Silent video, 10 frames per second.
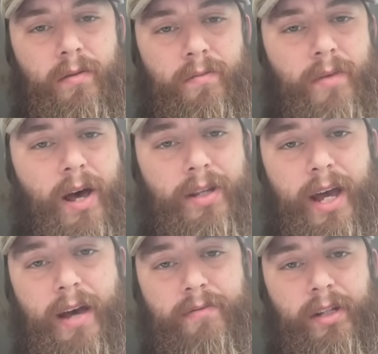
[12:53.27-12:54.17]
Now they
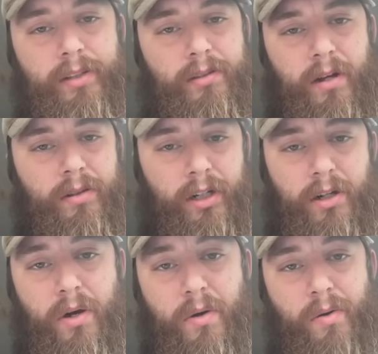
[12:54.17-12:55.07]
have this other
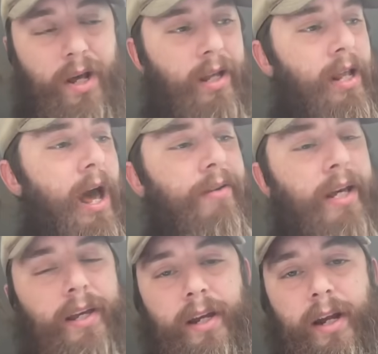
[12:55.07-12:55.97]
code, and now they
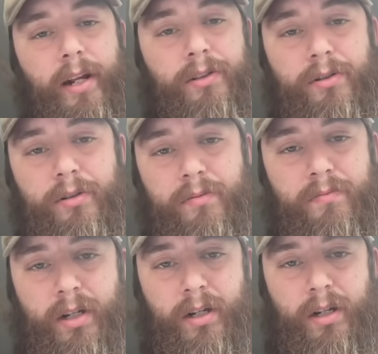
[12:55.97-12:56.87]
can get into.
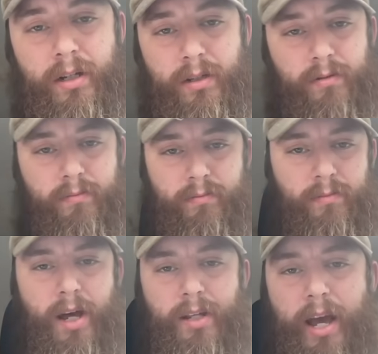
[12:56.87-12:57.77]

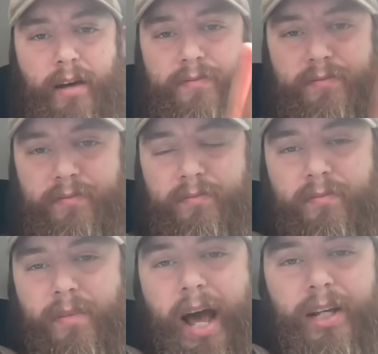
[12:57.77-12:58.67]
Now they have
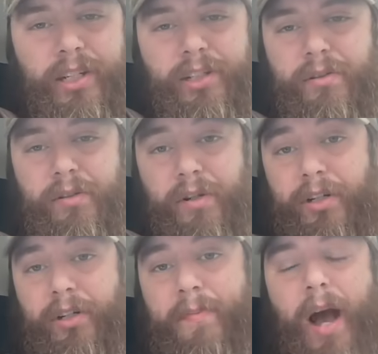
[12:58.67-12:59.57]
access to a
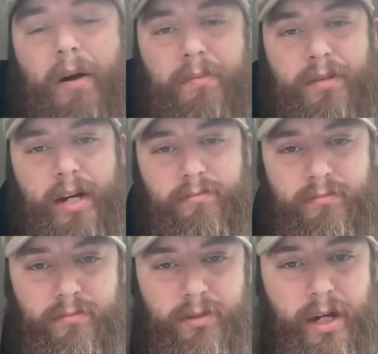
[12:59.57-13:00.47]
nuclear power plant.
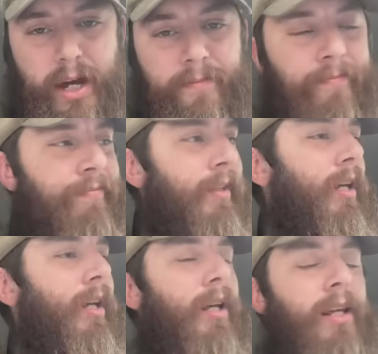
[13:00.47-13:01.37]
Okay.
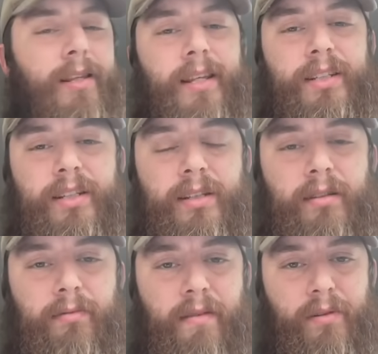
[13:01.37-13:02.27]
This is the
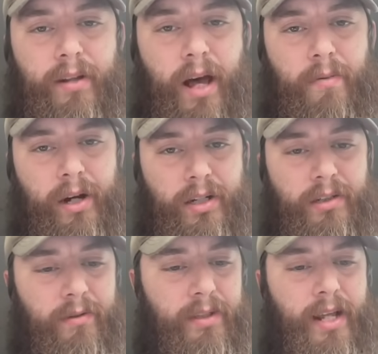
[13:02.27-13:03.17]
level that we are
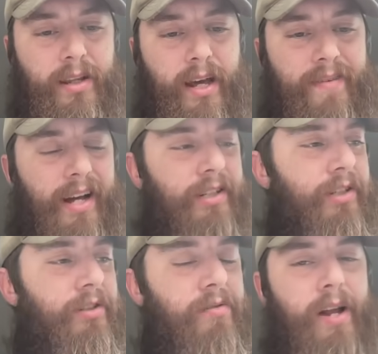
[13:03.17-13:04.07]
dealing with. Now they have access
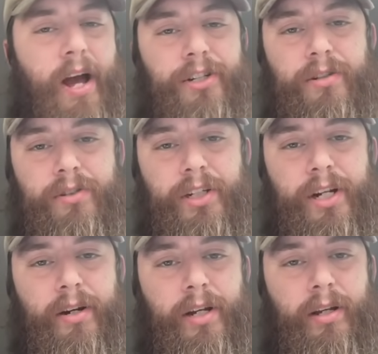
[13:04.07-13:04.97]
to national
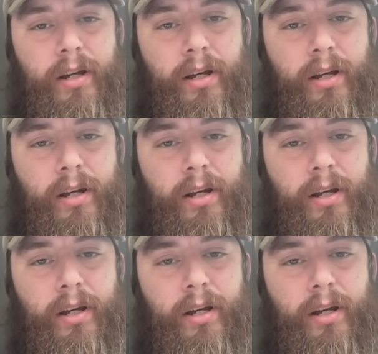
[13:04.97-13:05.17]
security